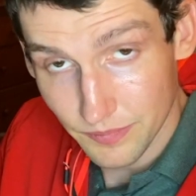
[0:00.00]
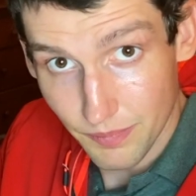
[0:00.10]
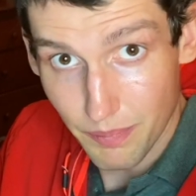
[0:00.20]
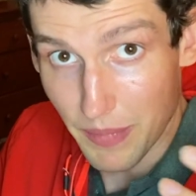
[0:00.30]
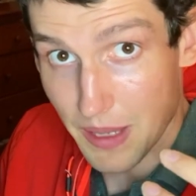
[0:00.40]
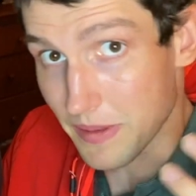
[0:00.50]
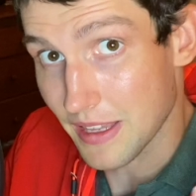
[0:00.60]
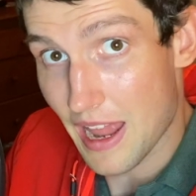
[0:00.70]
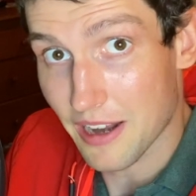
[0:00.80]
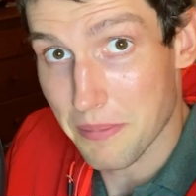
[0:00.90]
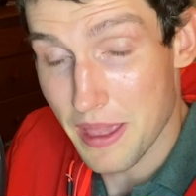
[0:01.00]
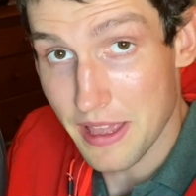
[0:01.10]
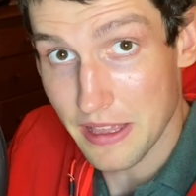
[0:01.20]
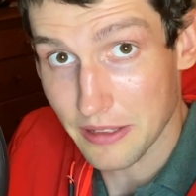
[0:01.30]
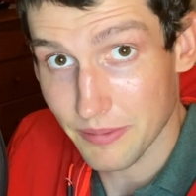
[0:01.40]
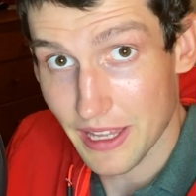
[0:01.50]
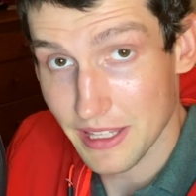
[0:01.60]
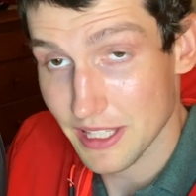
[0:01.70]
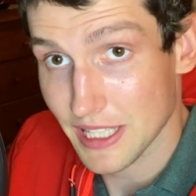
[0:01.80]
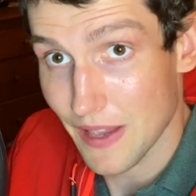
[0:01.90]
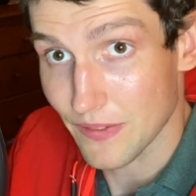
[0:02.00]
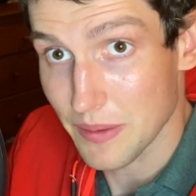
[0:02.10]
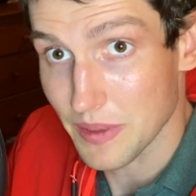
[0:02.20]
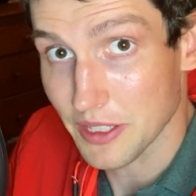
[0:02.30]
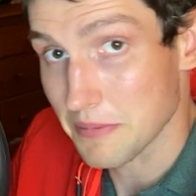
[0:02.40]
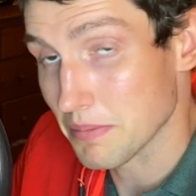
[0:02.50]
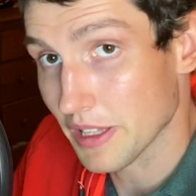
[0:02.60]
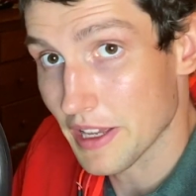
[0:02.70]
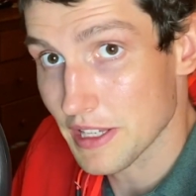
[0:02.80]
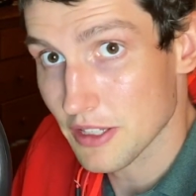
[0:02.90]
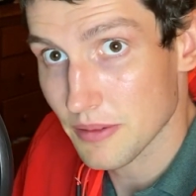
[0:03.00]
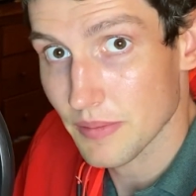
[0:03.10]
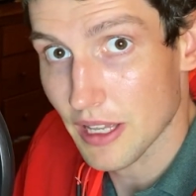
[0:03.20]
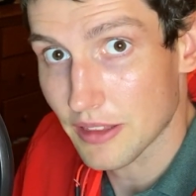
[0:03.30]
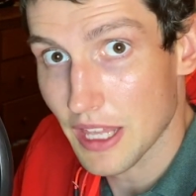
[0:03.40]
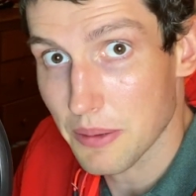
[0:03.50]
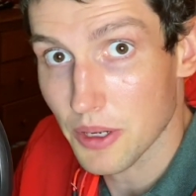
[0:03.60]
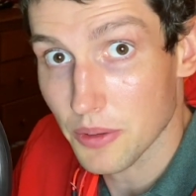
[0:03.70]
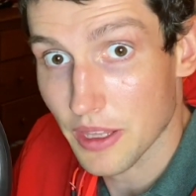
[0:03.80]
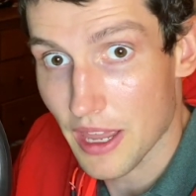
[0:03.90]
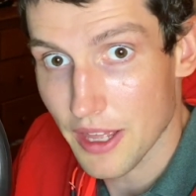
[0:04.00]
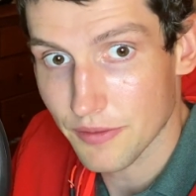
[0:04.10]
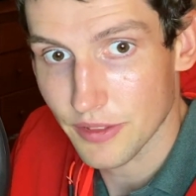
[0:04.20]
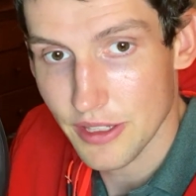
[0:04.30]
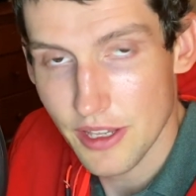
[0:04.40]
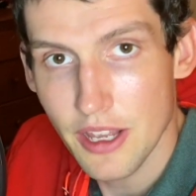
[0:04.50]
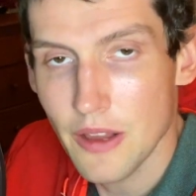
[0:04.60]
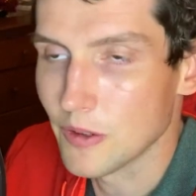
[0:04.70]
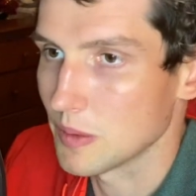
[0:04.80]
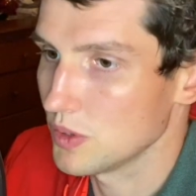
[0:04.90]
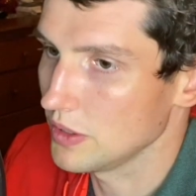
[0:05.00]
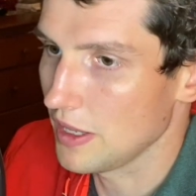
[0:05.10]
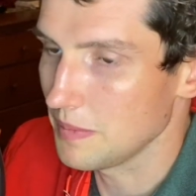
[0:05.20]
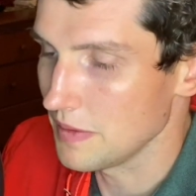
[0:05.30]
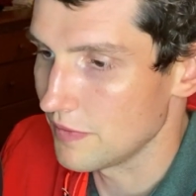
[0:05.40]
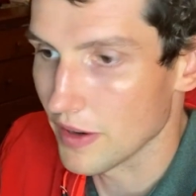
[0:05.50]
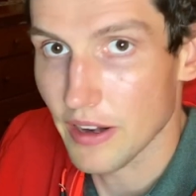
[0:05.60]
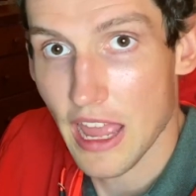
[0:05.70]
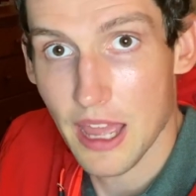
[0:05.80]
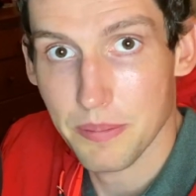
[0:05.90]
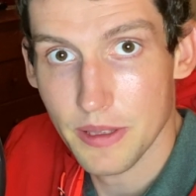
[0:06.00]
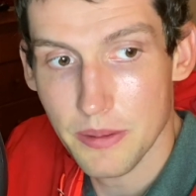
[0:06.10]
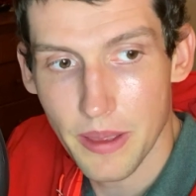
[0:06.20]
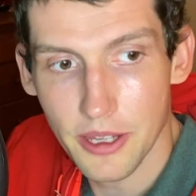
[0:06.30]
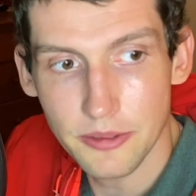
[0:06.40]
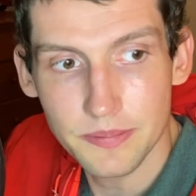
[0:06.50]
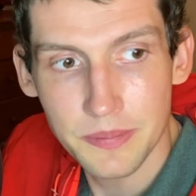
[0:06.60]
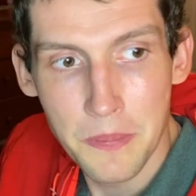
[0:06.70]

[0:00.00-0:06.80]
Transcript: maybe get out of paying that $70 million plus that they would owe the conference, which I'm sure they'd be very happy about.